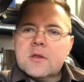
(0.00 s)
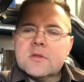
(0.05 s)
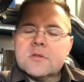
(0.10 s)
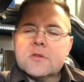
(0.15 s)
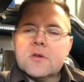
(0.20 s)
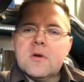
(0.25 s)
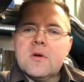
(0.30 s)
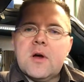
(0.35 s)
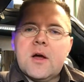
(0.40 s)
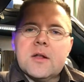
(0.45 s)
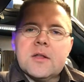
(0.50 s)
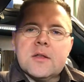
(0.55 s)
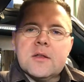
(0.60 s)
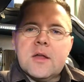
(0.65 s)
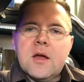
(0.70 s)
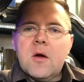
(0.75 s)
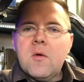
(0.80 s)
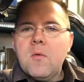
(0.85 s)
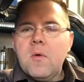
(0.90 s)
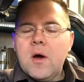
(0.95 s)
So I did
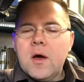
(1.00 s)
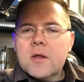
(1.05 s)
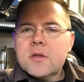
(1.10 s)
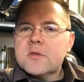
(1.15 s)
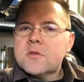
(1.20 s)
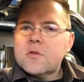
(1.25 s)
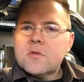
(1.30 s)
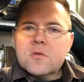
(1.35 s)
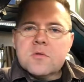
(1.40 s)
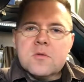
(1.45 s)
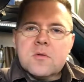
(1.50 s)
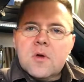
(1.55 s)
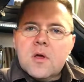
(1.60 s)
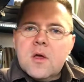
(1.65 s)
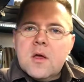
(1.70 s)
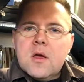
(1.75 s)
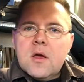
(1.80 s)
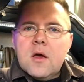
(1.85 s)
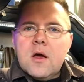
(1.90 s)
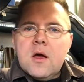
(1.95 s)
not want to
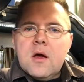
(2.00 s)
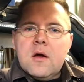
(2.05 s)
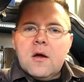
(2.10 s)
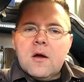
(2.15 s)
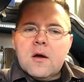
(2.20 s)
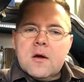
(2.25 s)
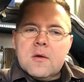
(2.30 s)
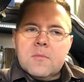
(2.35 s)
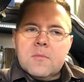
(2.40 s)
harm